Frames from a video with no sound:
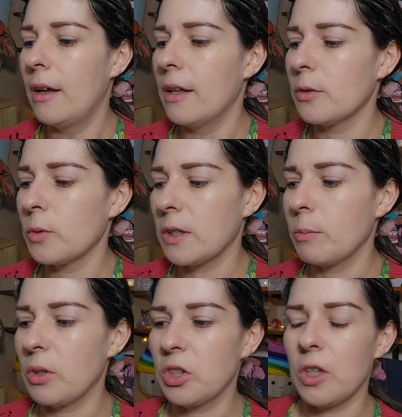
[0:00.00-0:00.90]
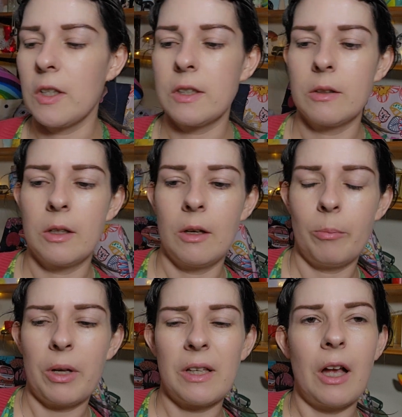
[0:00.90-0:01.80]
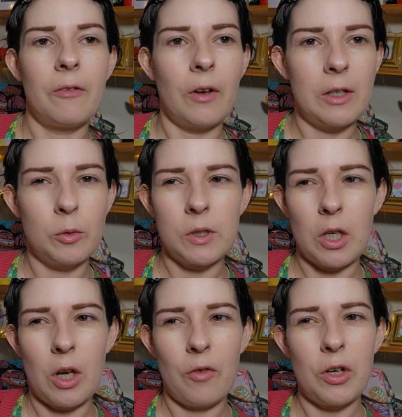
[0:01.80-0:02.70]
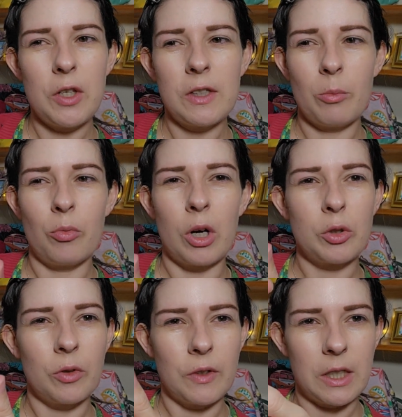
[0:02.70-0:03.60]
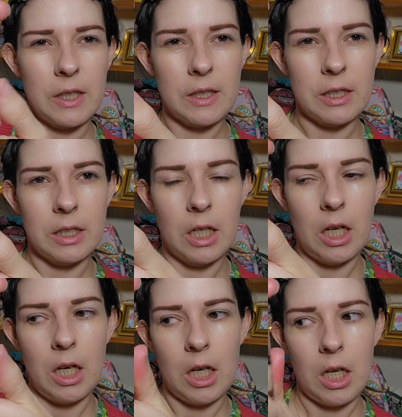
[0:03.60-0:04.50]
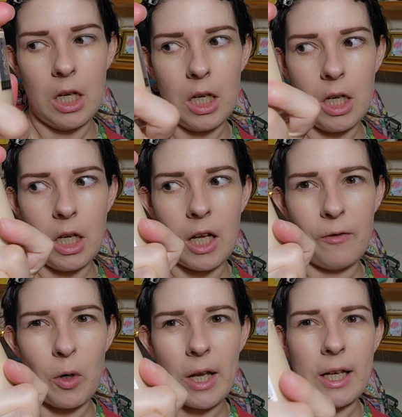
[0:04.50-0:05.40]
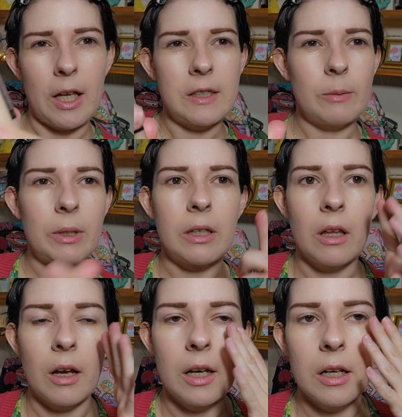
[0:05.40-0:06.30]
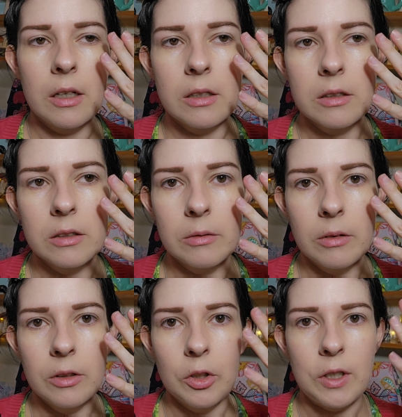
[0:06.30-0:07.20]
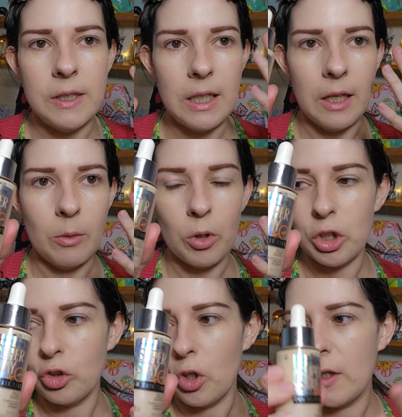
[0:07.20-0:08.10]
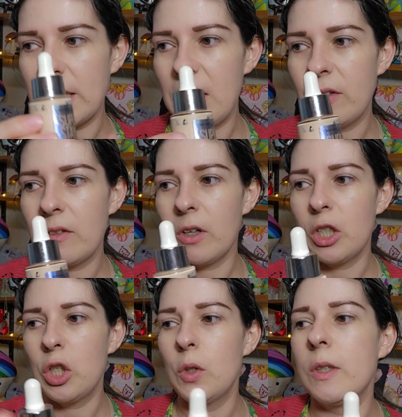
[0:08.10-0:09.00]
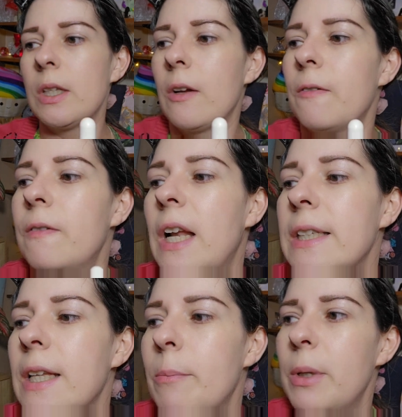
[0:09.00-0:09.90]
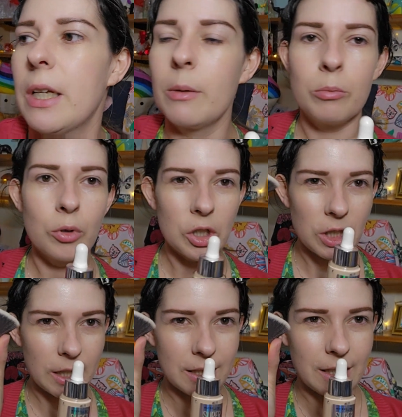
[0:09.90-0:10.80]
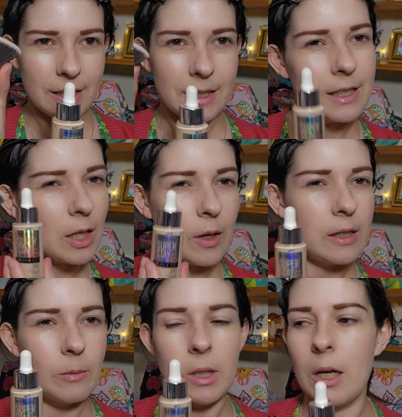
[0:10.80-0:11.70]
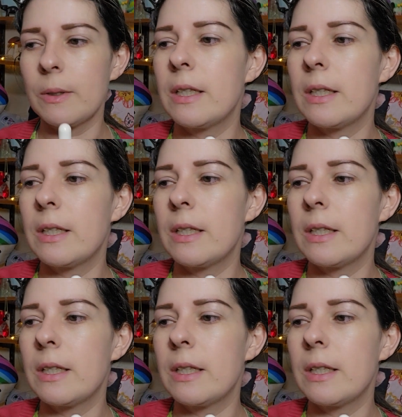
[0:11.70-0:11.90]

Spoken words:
That's what the sponge does. But I find also if I use a brush with this, I feel like it goes a bit like, you can see like the brush strokes, even if I use a flatter big brush like this. It's okay sometimes.